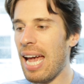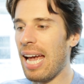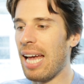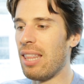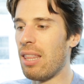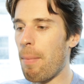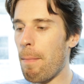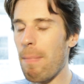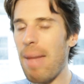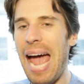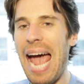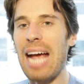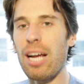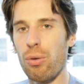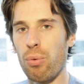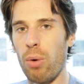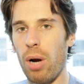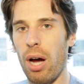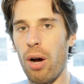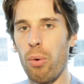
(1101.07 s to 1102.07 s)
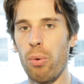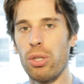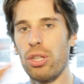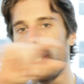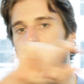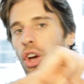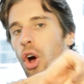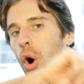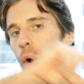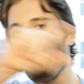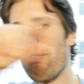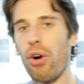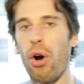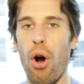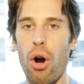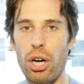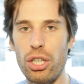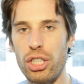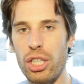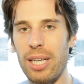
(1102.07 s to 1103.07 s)
And the macro, the
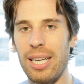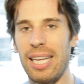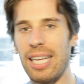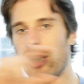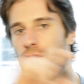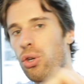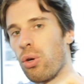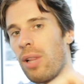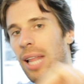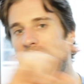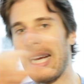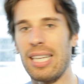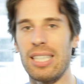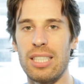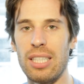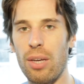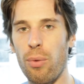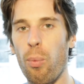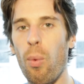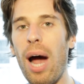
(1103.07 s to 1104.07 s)
overarching, is your legacy.